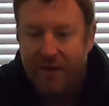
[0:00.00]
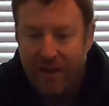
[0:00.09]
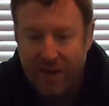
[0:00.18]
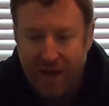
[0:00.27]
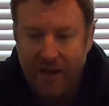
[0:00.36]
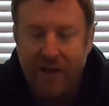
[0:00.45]

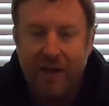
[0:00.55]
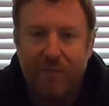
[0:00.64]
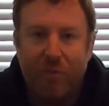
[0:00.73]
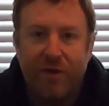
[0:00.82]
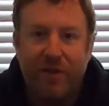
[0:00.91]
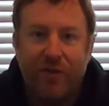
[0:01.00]
they can get
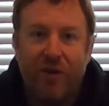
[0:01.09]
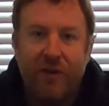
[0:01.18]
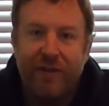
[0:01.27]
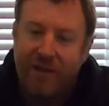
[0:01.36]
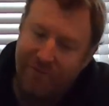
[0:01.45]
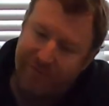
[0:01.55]
pretty
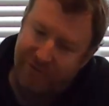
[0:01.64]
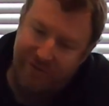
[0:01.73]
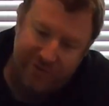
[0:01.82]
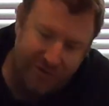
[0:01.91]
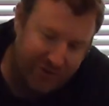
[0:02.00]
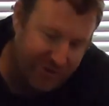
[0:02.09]
daunting for
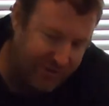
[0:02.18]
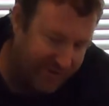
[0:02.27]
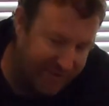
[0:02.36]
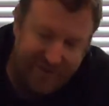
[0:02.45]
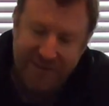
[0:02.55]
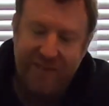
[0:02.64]
just
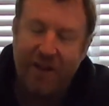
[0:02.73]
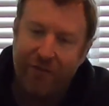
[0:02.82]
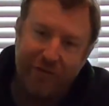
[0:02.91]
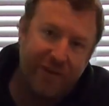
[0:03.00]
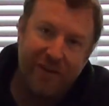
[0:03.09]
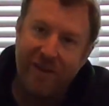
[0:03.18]

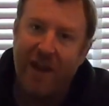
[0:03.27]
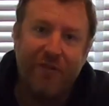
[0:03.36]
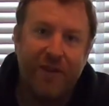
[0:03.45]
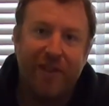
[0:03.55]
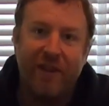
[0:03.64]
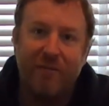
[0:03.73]
stuffing
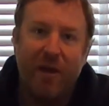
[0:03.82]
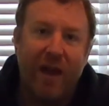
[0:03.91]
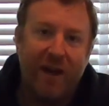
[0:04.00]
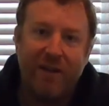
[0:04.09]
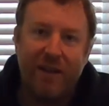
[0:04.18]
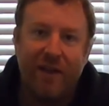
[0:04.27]
everything
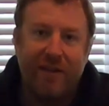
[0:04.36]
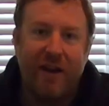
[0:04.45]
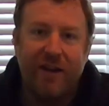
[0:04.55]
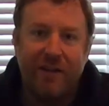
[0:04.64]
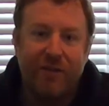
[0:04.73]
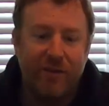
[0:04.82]
back into that
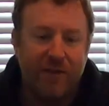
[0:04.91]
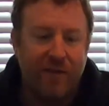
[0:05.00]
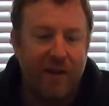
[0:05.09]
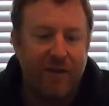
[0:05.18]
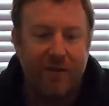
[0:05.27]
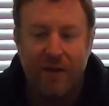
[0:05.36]
tiny little
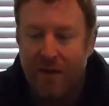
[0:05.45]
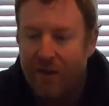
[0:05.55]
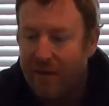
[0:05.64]
container.